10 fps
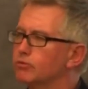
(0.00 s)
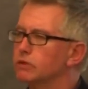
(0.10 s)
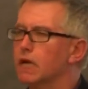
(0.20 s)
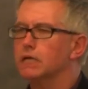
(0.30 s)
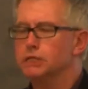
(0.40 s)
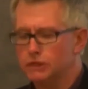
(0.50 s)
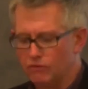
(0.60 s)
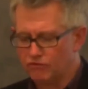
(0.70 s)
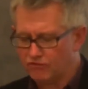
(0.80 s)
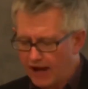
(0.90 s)
production
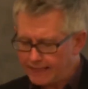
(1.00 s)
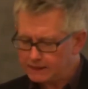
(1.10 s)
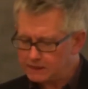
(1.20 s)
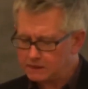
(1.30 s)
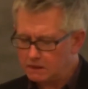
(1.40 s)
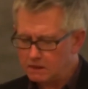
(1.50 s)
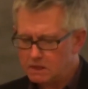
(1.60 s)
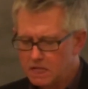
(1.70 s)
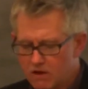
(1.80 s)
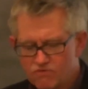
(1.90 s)
of facts,
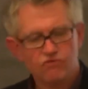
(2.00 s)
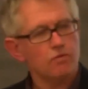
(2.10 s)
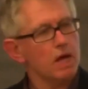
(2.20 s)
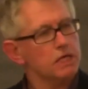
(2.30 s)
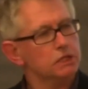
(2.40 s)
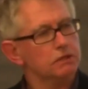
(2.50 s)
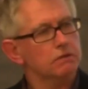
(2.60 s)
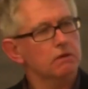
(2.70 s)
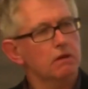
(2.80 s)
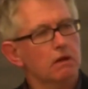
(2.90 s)

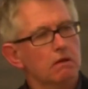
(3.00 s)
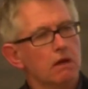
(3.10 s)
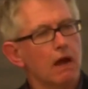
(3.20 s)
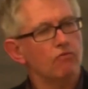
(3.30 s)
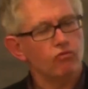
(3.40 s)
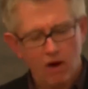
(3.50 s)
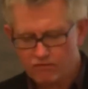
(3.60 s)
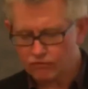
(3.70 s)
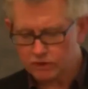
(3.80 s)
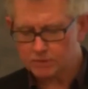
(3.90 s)
information, and
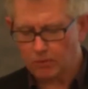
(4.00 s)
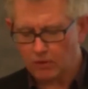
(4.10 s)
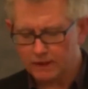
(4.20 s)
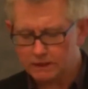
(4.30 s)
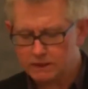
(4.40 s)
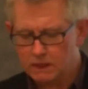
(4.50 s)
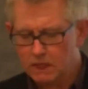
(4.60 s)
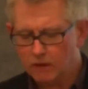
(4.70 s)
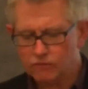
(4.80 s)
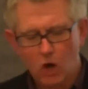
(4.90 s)
reference points
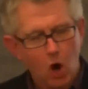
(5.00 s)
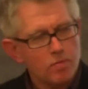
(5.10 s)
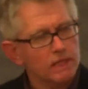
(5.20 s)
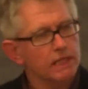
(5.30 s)
of common